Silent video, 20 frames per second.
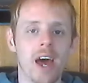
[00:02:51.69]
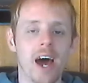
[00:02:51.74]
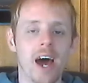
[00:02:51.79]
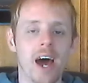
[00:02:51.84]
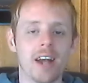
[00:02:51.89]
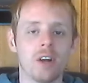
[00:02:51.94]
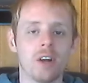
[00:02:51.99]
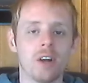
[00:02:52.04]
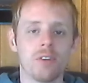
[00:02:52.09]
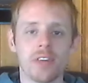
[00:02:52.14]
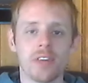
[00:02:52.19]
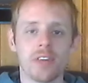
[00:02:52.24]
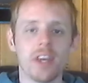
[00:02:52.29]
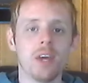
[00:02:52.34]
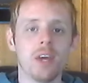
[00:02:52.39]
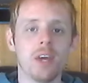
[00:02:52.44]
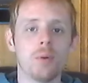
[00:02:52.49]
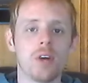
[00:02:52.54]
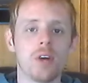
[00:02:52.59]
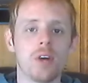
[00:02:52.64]
I don't think
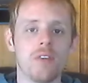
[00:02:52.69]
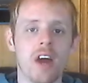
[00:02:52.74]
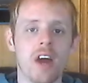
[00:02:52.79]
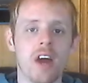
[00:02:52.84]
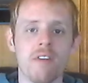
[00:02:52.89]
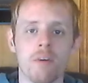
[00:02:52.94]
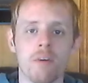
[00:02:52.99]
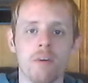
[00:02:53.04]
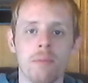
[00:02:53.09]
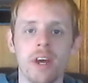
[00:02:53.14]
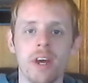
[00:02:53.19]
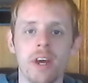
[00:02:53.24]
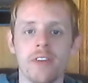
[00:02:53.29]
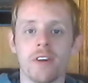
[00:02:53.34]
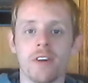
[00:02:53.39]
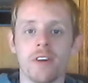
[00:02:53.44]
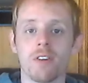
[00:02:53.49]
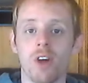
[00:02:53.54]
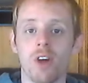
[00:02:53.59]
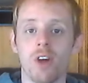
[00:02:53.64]
he would have ever been
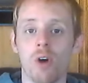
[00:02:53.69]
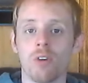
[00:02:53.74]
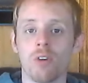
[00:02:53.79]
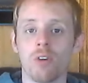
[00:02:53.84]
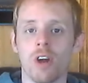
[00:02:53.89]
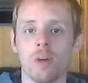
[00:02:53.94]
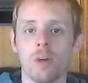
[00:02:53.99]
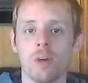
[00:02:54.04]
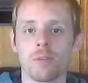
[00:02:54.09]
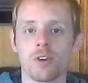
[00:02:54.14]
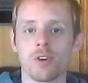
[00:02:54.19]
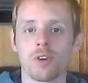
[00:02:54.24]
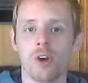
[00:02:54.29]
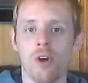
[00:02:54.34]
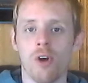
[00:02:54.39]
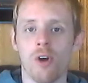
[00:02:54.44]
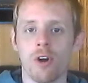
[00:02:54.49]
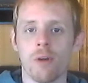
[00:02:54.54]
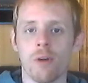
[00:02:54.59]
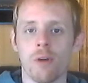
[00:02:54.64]
their long-term
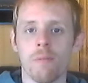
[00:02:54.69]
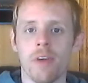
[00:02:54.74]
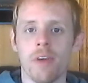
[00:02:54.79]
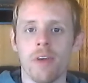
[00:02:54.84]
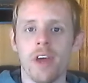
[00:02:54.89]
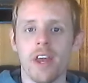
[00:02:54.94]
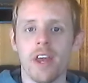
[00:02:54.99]
starter.